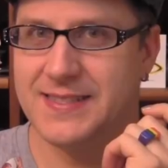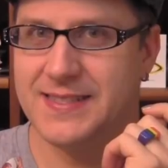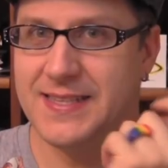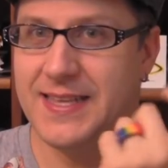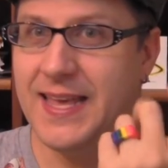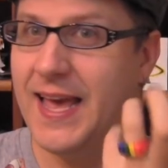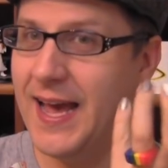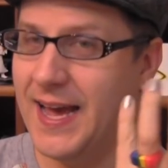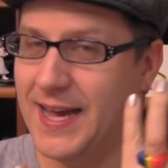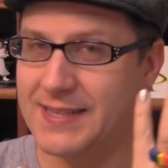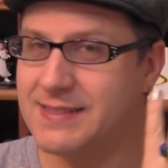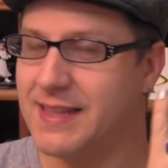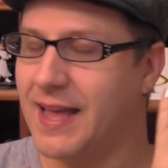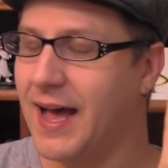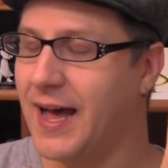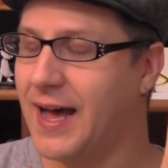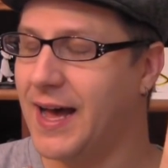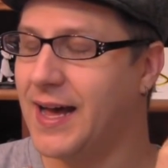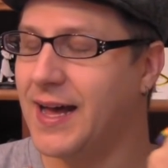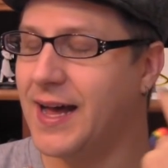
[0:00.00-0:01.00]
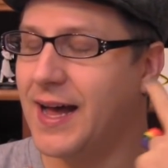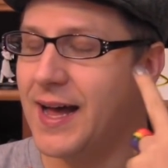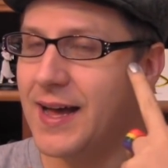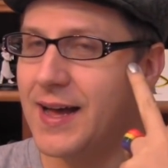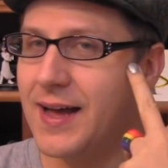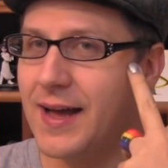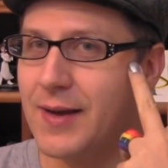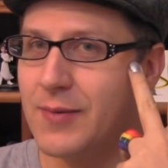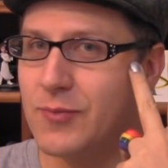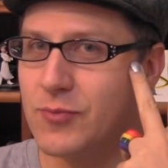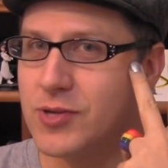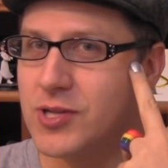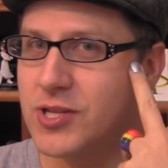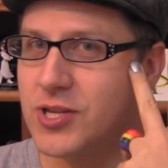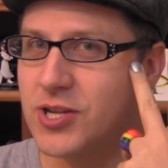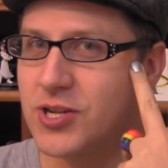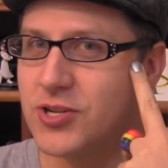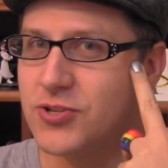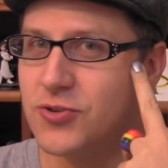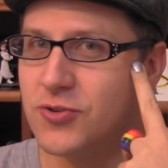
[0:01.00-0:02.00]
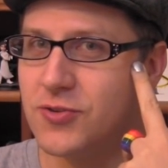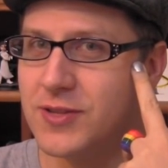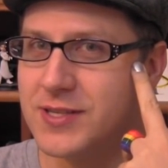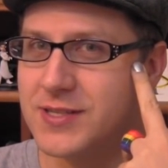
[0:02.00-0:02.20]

I'm really going to do